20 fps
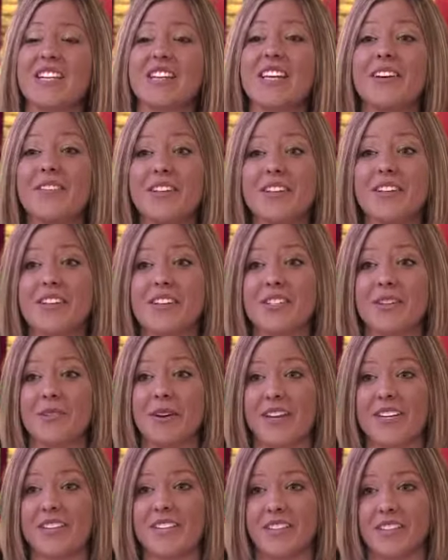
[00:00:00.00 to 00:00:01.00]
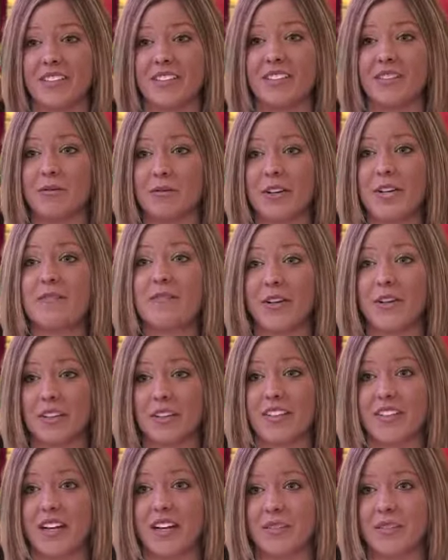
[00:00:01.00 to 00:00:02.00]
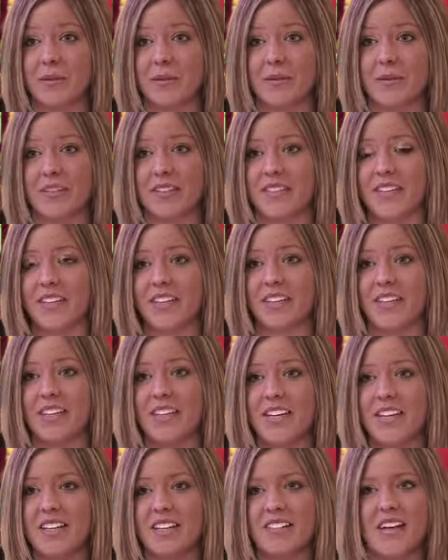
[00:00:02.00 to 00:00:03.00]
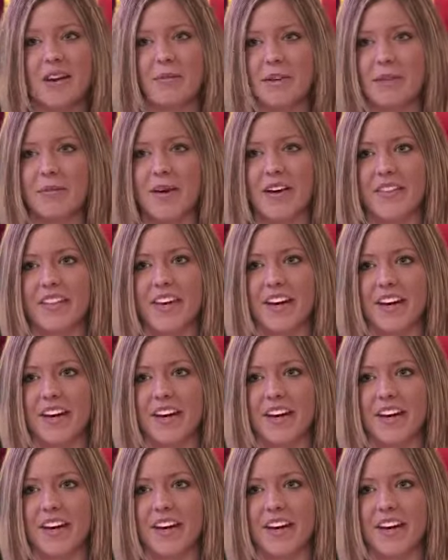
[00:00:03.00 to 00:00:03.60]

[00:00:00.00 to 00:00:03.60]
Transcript: Your living situation when you first got to Bloomington, tell me about